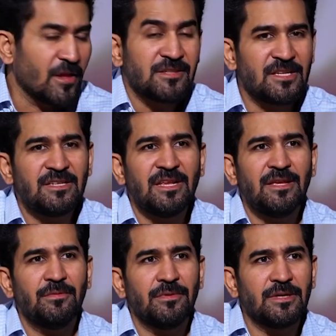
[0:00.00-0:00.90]

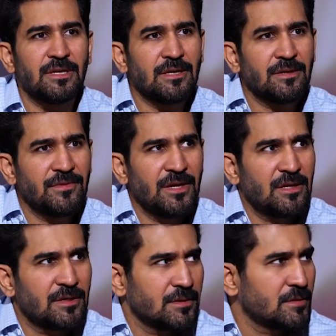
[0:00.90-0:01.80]
Generally, we
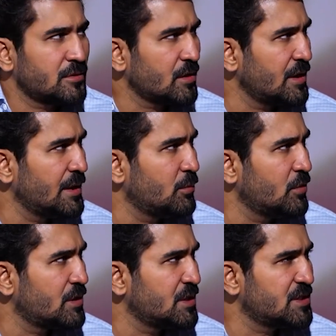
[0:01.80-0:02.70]
are talking
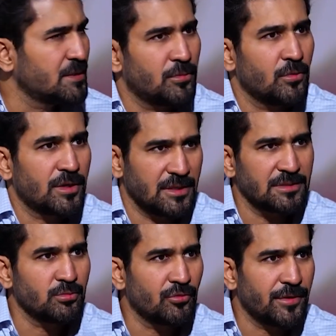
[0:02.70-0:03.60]
about rich and poor in
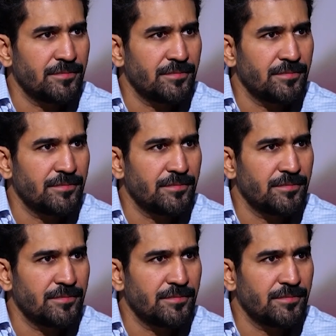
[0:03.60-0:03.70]
this movie.